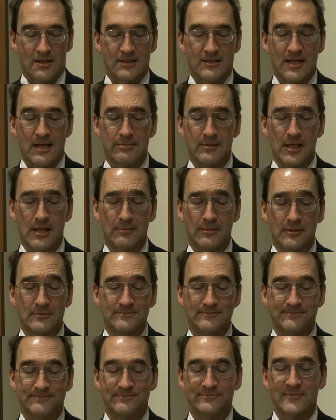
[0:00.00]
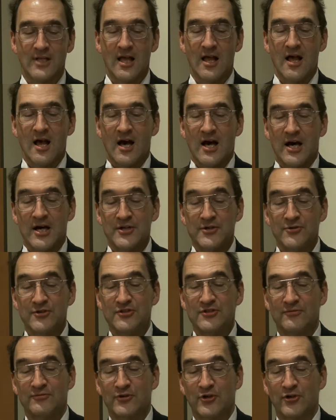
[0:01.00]
Gobble, gobble!
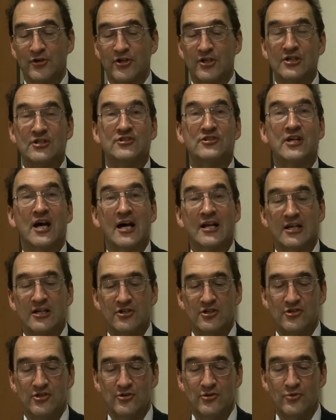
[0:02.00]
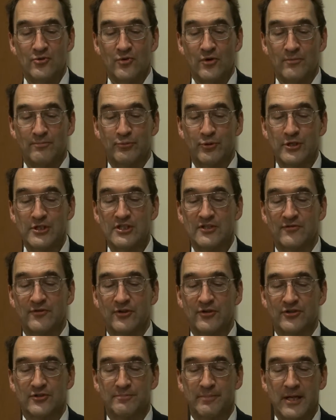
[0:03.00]
Hundreds of turkeys got into
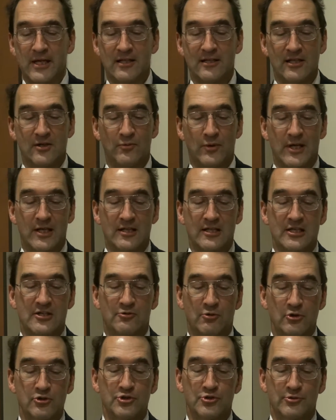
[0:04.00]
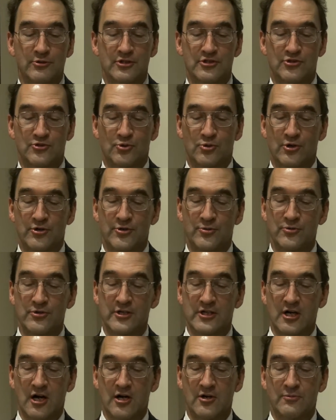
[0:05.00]
Princeville's Piggly Wiggly grocery store through
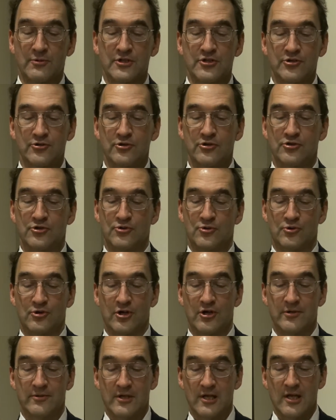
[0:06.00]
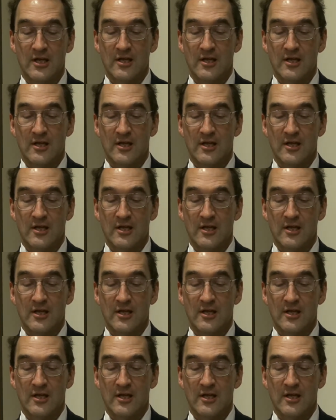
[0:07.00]
the cart return door.